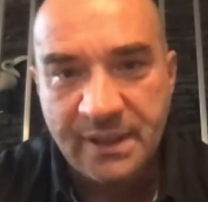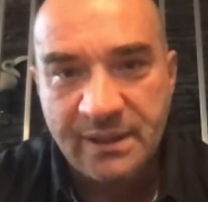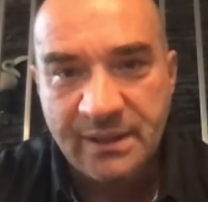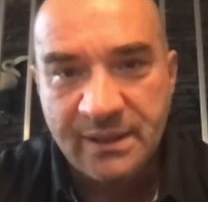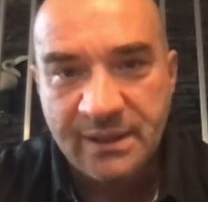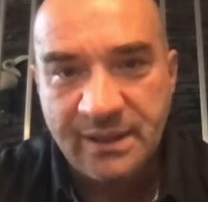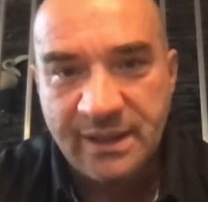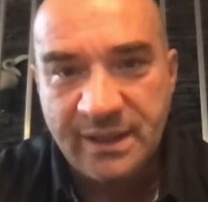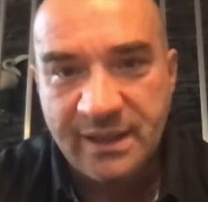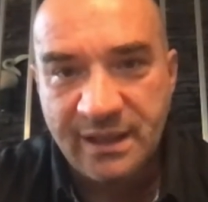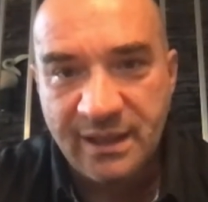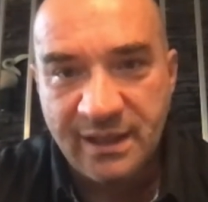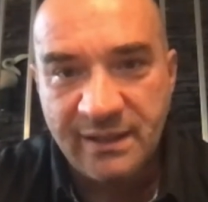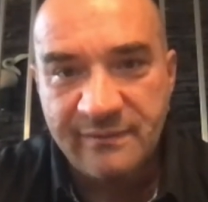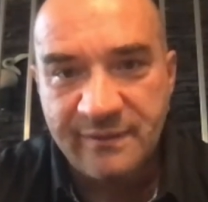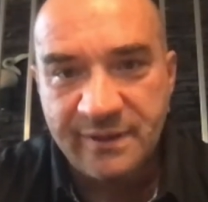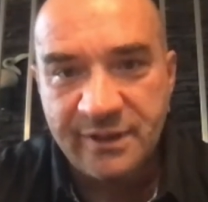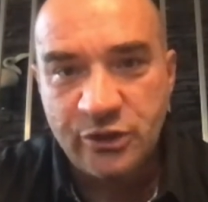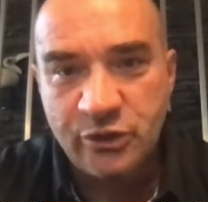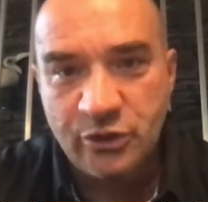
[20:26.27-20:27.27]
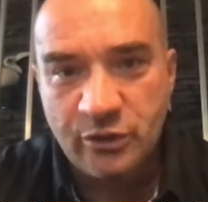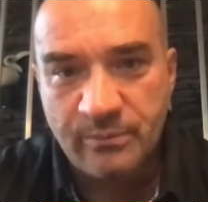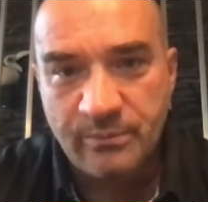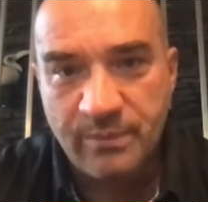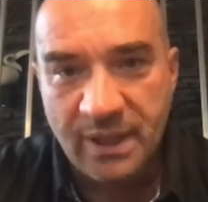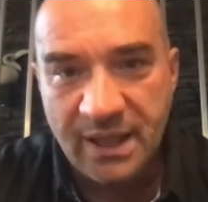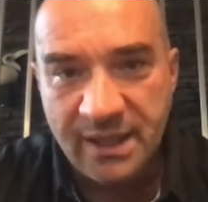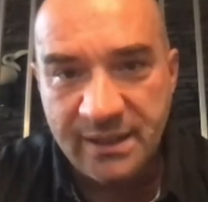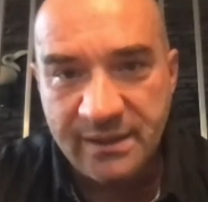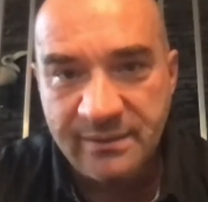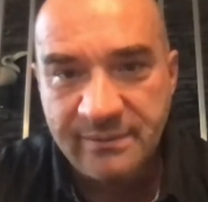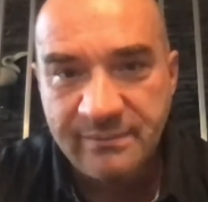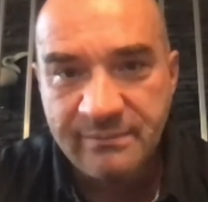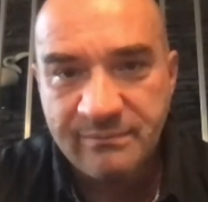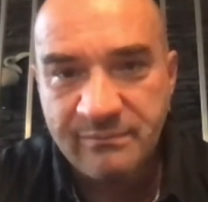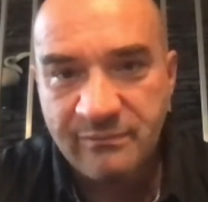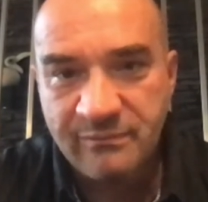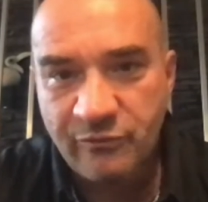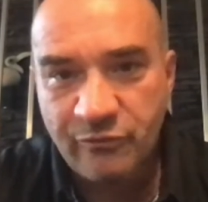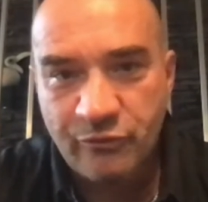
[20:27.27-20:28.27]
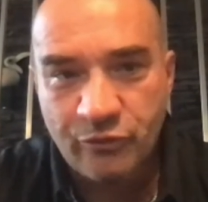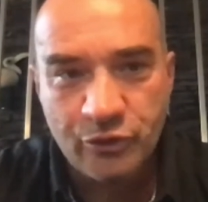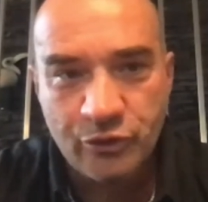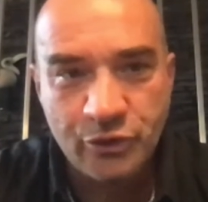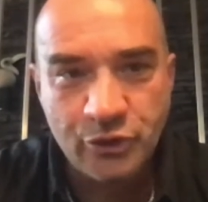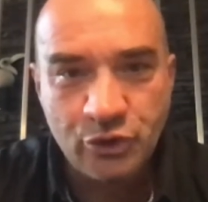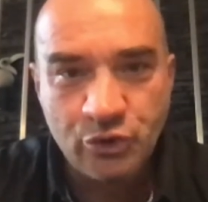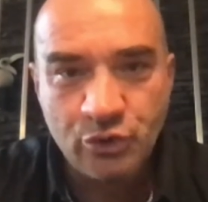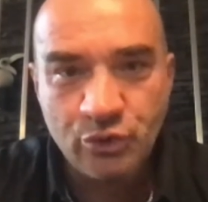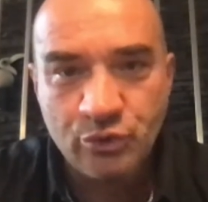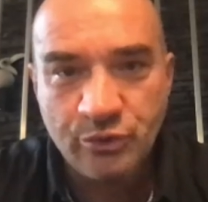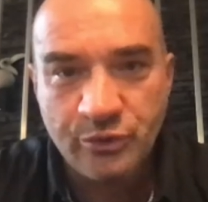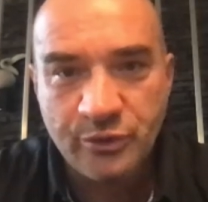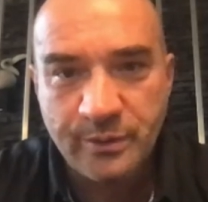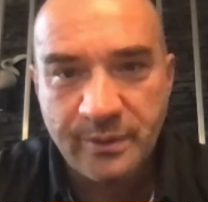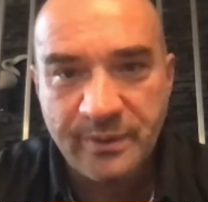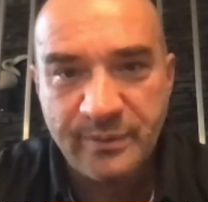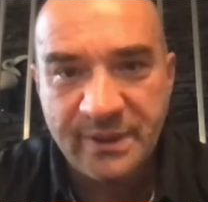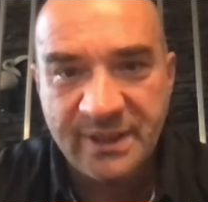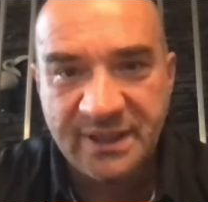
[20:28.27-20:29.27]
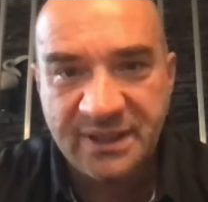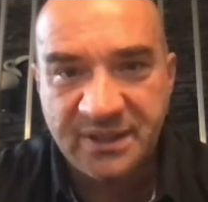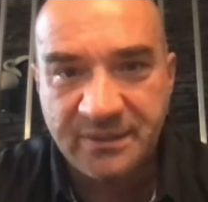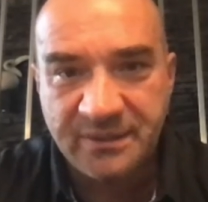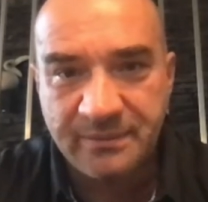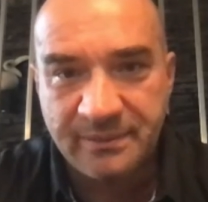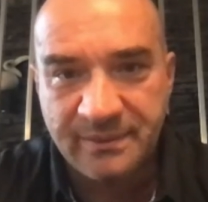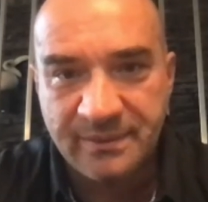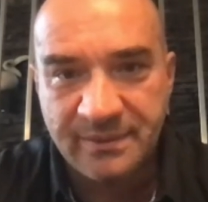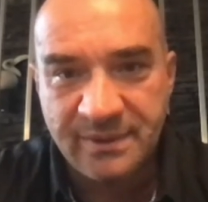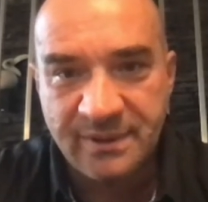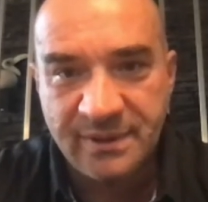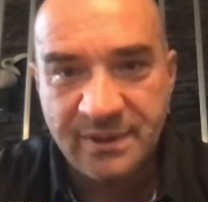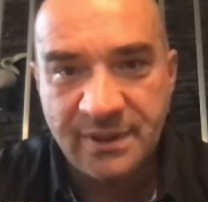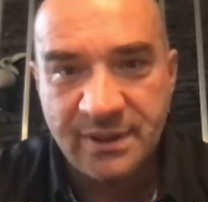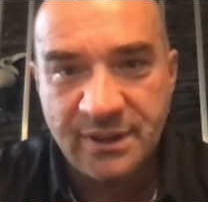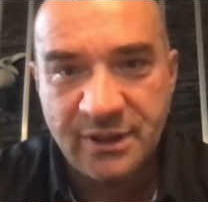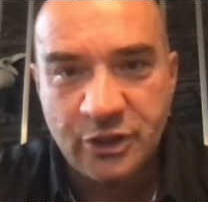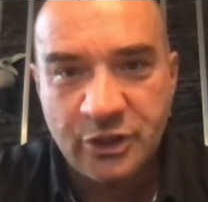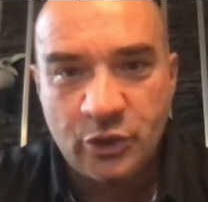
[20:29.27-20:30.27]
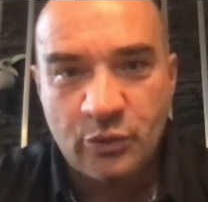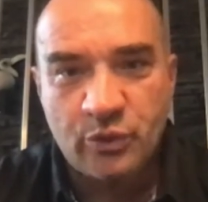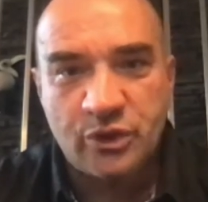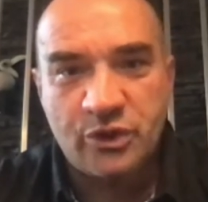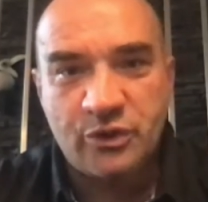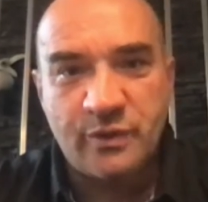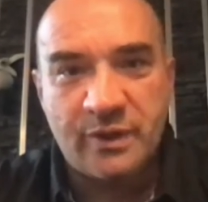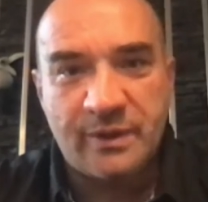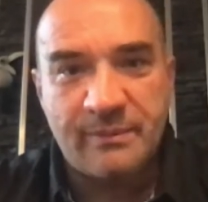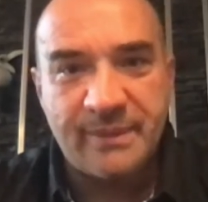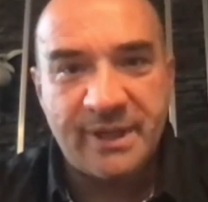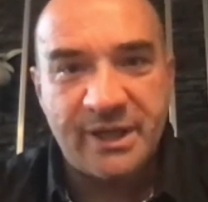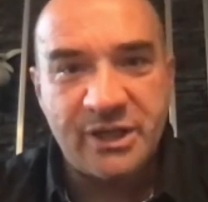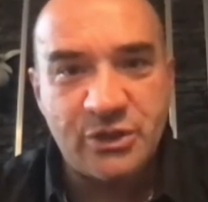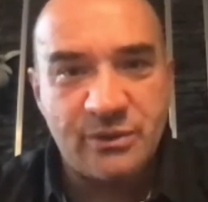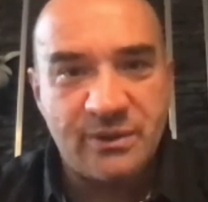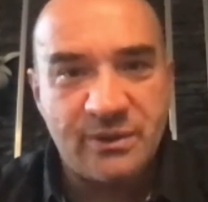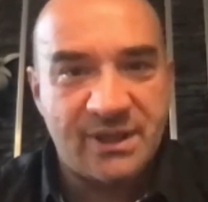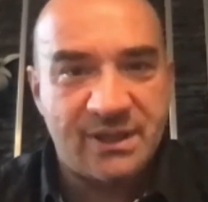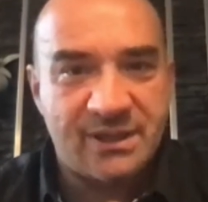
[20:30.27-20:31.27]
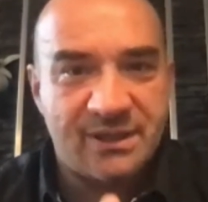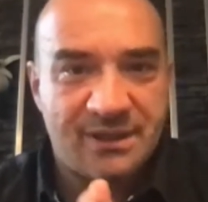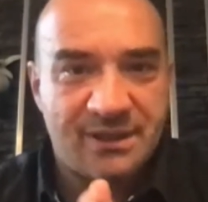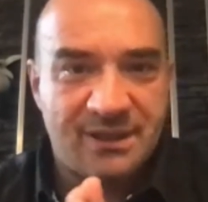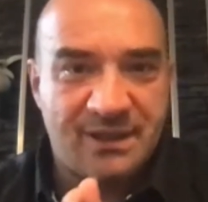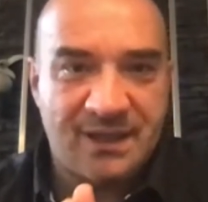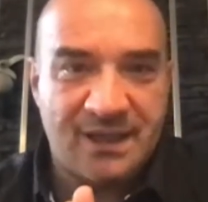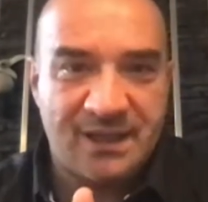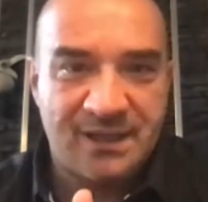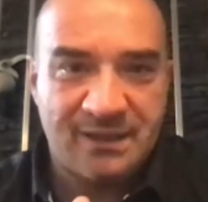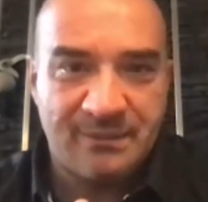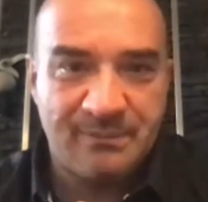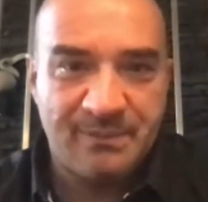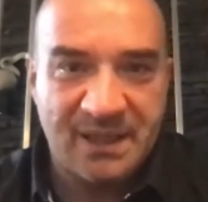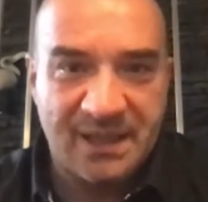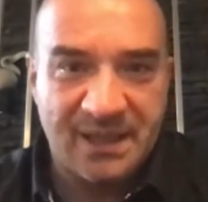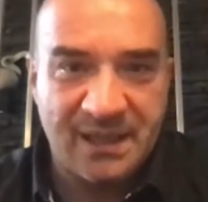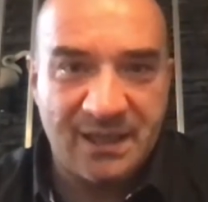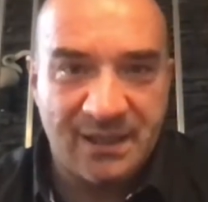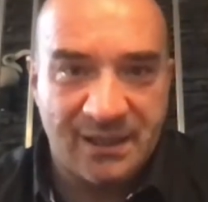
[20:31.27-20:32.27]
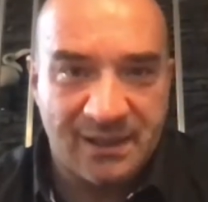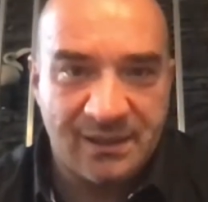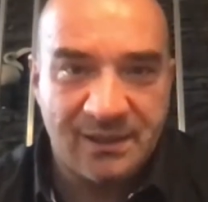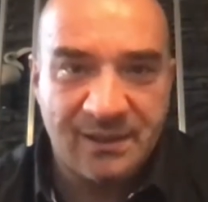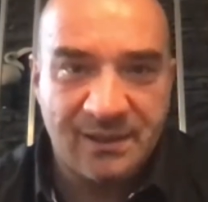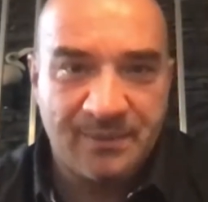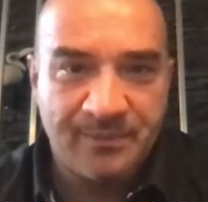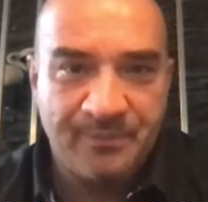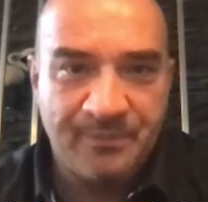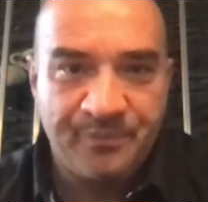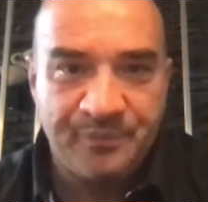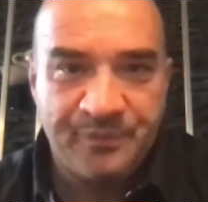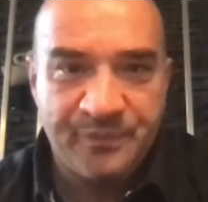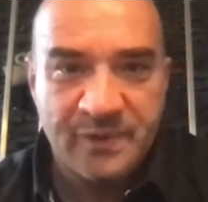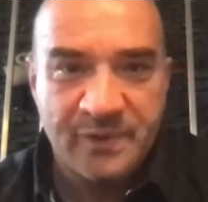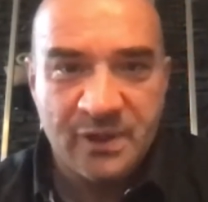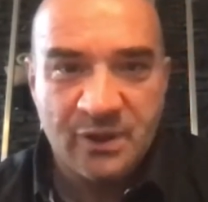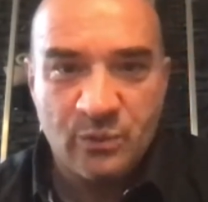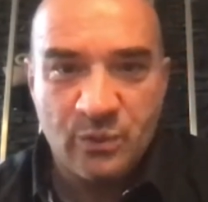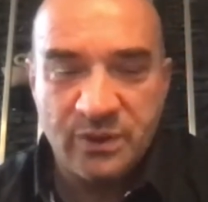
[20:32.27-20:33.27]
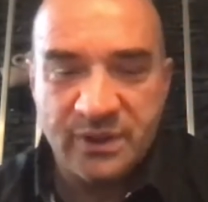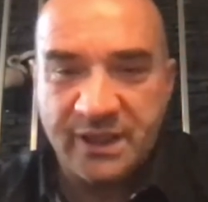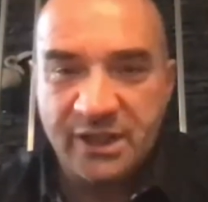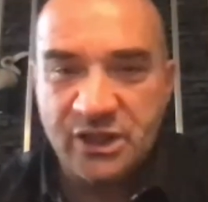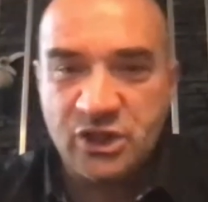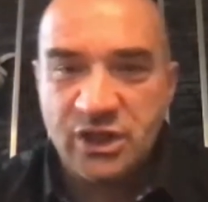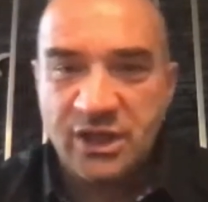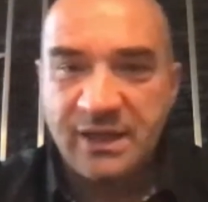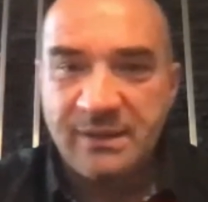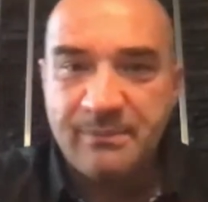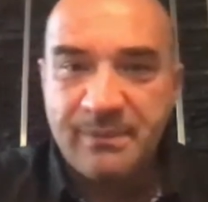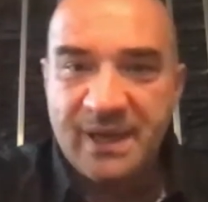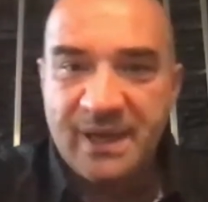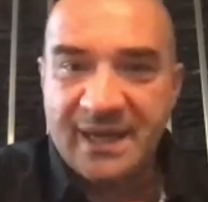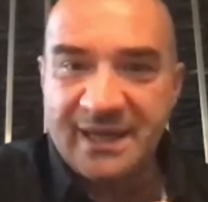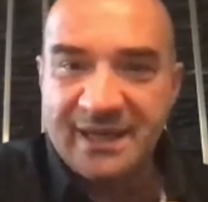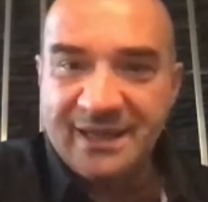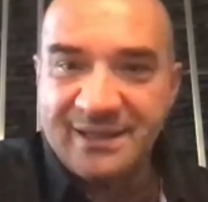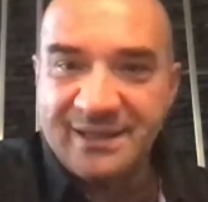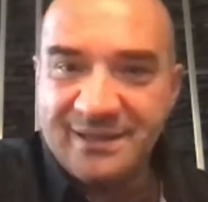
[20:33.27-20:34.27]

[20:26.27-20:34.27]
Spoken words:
They live in your blood for 2 to 3 weeks. So what you are measuring at the beginning was actually made